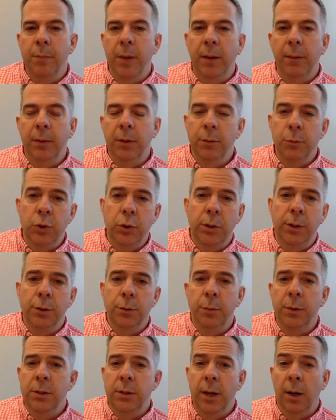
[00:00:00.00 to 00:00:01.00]
Maybe the machine's
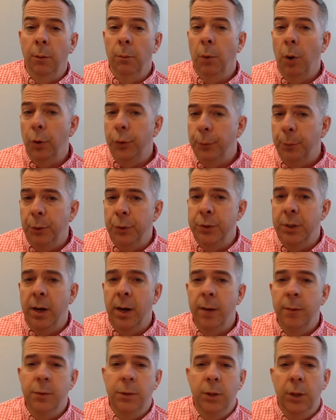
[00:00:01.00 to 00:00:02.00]
been down multiple
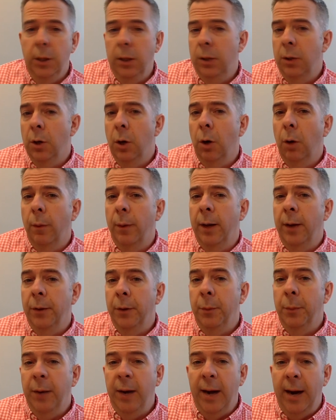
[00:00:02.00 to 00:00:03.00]
times that you didn't know about in
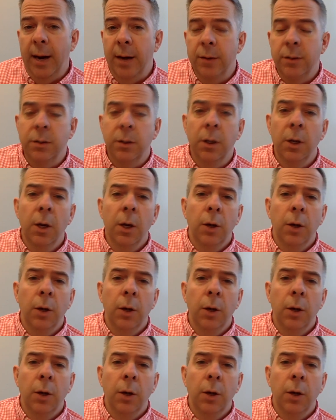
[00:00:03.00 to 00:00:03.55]
the past.